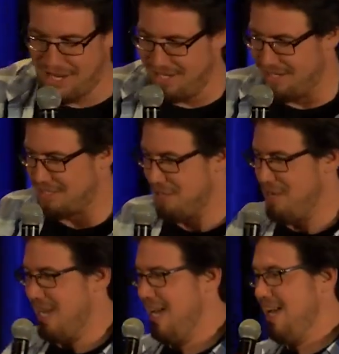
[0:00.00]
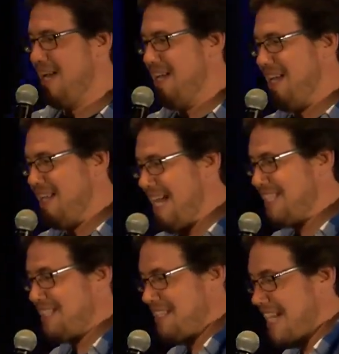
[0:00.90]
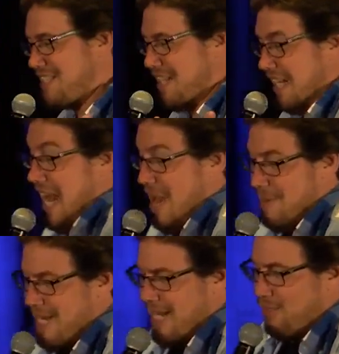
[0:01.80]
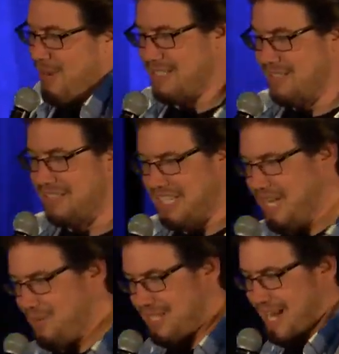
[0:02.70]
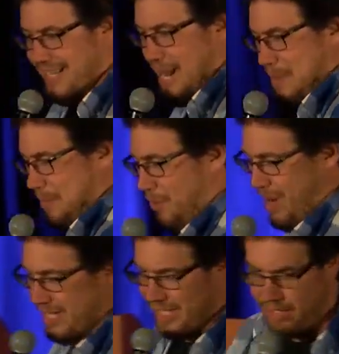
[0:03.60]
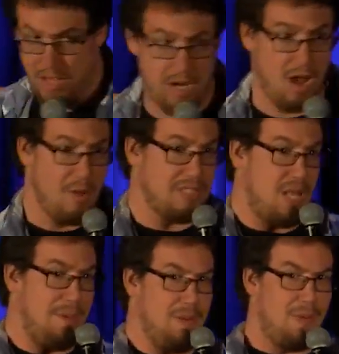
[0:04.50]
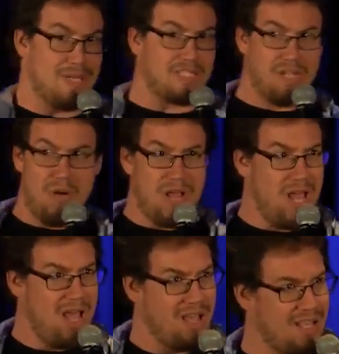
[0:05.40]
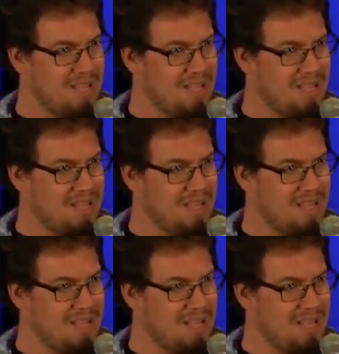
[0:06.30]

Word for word: I don't know. So uh, that's that's the game, and, and the rest of the scene was like that. People walked in like, oh, what's up? Anyone want a soda?